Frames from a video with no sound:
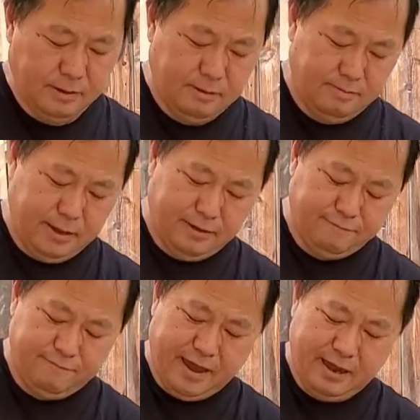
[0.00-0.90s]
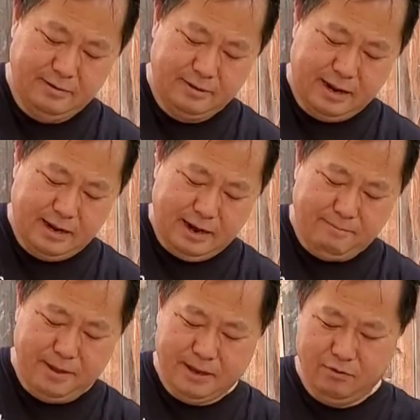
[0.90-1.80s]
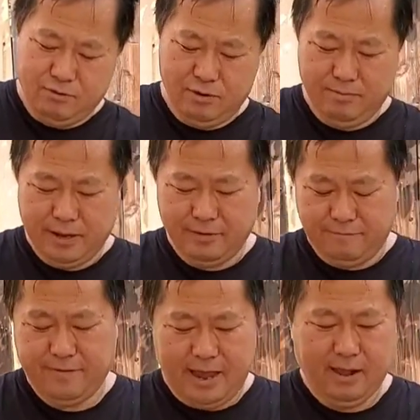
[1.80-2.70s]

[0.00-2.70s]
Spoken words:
Bacon fat, not bacon oil, bacon fat.